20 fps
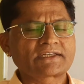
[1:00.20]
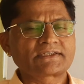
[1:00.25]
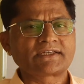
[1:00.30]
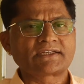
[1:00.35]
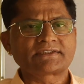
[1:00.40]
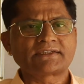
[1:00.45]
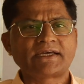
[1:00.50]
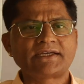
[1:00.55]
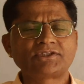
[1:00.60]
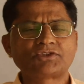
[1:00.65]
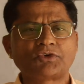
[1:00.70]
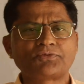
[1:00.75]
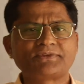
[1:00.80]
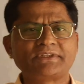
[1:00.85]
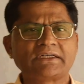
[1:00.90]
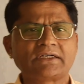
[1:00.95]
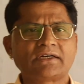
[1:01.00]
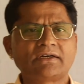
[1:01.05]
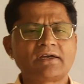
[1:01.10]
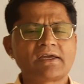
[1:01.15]
exercise of
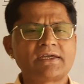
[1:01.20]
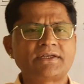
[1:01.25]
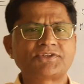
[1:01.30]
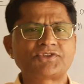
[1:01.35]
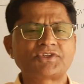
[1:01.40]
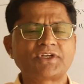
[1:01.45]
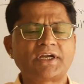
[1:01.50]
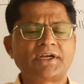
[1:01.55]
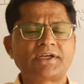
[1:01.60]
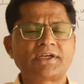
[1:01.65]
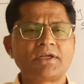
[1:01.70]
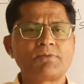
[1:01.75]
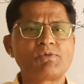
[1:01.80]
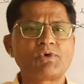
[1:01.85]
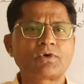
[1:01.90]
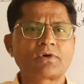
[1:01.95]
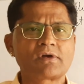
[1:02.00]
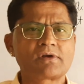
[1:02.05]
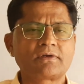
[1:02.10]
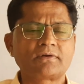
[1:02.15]
the NCERT
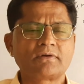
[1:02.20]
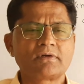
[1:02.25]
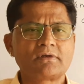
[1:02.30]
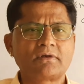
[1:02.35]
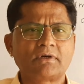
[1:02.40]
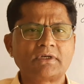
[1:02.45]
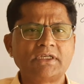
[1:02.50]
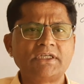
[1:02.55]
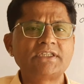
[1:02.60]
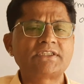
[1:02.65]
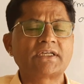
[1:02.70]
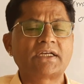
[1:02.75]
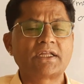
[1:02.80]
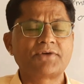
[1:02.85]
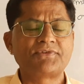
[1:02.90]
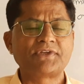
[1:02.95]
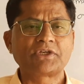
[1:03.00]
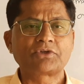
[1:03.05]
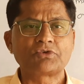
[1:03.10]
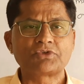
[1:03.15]
book, each and
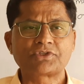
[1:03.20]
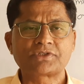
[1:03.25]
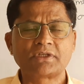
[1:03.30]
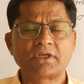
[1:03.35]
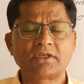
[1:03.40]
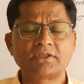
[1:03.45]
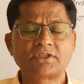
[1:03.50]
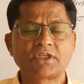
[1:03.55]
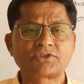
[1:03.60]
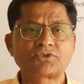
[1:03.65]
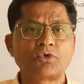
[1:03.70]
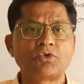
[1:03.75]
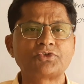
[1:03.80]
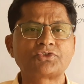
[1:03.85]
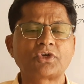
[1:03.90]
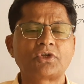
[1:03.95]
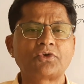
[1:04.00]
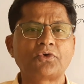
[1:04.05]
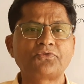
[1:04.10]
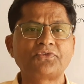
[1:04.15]
every question, the
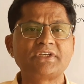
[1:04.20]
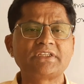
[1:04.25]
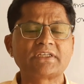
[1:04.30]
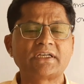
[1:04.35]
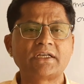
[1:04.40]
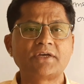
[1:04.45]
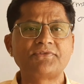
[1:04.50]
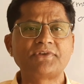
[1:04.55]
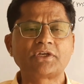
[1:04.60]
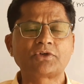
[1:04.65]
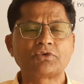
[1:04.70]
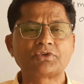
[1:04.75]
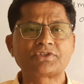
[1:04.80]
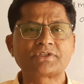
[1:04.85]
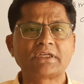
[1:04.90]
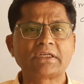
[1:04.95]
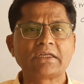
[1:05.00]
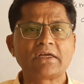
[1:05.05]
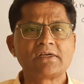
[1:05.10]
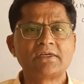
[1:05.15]
solution of each and every
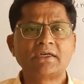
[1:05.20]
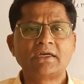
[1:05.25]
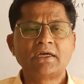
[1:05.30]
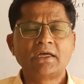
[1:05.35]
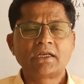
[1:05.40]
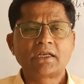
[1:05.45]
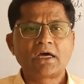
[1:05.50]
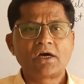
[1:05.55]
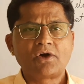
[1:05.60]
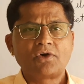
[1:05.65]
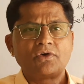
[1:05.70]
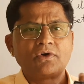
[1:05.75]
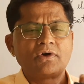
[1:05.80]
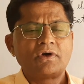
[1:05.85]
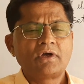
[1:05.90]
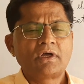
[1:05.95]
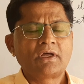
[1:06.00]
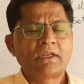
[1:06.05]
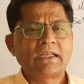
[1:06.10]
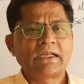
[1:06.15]
question.
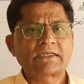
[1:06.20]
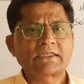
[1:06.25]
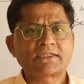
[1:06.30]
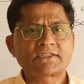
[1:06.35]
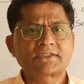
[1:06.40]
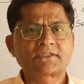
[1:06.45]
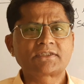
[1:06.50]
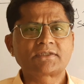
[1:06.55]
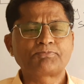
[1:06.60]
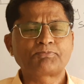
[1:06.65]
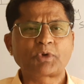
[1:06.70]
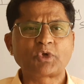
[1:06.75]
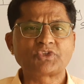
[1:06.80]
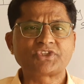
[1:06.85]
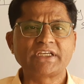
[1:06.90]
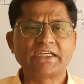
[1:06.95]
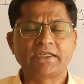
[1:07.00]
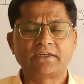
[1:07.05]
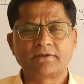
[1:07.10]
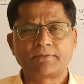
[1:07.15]
Now let us
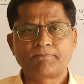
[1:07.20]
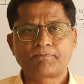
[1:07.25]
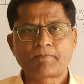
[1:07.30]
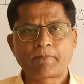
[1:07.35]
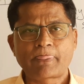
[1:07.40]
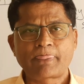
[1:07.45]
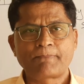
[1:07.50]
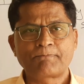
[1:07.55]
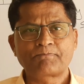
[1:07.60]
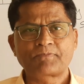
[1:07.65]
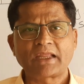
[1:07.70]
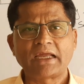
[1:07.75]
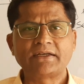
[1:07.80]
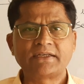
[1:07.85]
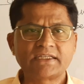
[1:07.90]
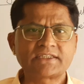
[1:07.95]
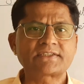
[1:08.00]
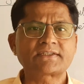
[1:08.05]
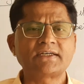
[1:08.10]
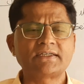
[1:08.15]
proceed and
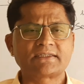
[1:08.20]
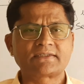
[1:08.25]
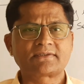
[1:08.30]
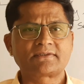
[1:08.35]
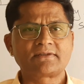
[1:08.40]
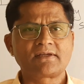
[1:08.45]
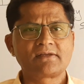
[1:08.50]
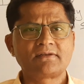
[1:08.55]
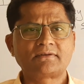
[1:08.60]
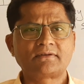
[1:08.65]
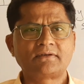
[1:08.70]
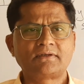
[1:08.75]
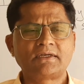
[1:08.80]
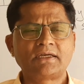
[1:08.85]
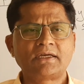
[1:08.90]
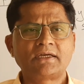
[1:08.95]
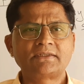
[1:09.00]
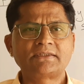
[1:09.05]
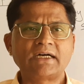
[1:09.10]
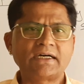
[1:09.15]
discuss
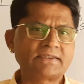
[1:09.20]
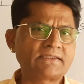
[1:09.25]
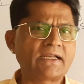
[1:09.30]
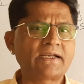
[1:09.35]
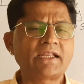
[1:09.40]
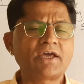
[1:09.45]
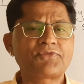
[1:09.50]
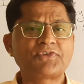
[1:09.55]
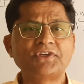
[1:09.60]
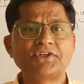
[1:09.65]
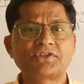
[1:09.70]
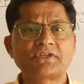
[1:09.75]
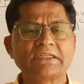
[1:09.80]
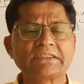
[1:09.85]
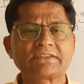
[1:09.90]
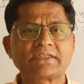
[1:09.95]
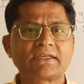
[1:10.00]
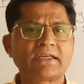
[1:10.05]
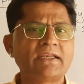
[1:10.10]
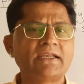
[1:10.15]
the other
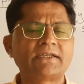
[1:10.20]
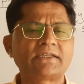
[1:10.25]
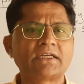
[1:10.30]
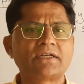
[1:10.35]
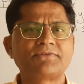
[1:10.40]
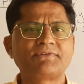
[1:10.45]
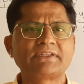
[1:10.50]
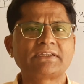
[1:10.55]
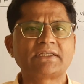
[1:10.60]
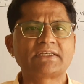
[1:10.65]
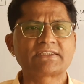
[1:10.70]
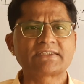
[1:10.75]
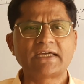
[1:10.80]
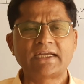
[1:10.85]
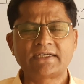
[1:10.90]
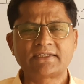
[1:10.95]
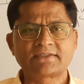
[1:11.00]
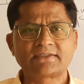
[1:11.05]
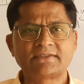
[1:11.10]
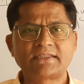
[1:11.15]
definitions related with the
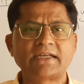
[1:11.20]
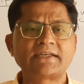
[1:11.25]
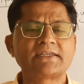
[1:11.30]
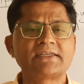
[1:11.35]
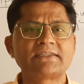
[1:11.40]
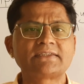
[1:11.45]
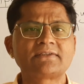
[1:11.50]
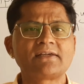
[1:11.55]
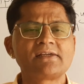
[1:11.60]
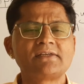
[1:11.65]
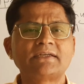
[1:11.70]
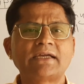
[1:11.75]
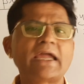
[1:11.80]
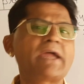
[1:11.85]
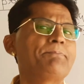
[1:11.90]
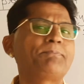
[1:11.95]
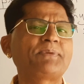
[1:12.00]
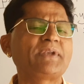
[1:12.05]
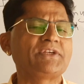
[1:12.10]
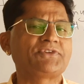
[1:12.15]
sets, that is
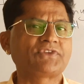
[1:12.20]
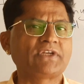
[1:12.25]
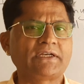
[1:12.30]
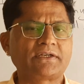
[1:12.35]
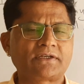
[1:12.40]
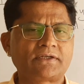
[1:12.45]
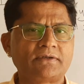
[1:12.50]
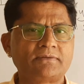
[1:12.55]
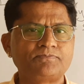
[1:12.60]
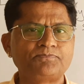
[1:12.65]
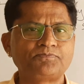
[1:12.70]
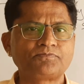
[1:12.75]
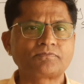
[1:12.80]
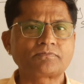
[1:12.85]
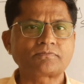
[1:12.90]
empty set.